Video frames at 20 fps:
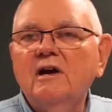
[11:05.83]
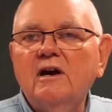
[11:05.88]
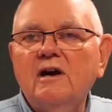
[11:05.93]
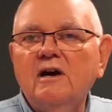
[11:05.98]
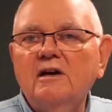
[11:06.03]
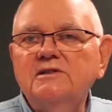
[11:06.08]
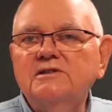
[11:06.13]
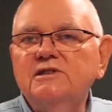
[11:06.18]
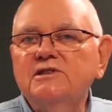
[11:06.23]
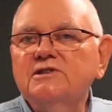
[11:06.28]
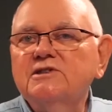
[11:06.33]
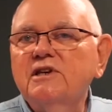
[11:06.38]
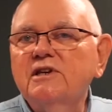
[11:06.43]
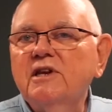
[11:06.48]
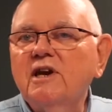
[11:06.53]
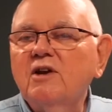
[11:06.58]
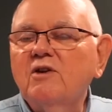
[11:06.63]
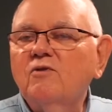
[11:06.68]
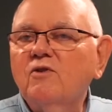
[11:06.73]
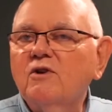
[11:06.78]
a
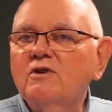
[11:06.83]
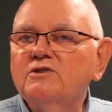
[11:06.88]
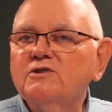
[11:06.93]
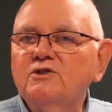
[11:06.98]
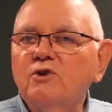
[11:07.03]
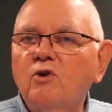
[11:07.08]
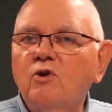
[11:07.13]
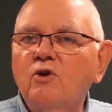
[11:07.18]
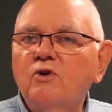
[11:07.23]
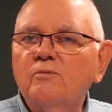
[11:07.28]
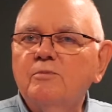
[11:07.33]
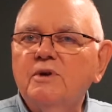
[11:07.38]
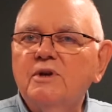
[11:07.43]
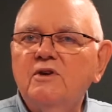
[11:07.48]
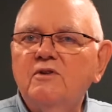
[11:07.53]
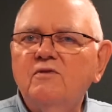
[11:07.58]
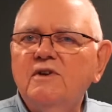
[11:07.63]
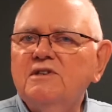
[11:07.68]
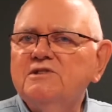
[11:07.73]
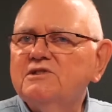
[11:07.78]
disconnect for a solar
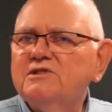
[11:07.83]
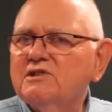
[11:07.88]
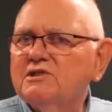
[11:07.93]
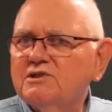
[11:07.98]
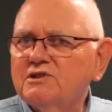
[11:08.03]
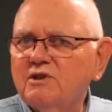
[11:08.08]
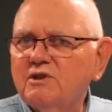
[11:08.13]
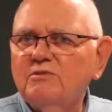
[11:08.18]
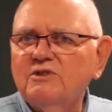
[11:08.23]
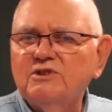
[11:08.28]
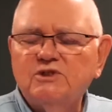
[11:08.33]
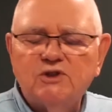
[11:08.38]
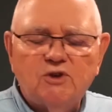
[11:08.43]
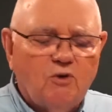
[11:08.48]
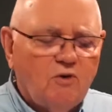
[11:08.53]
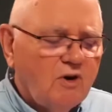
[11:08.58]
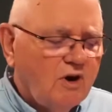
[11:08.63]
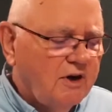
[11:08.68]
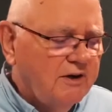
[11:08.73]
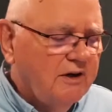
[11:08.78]
PV system and
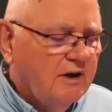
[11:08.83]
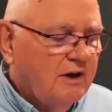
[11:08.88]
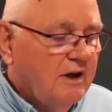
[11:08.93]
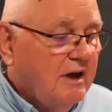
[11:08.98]
so on?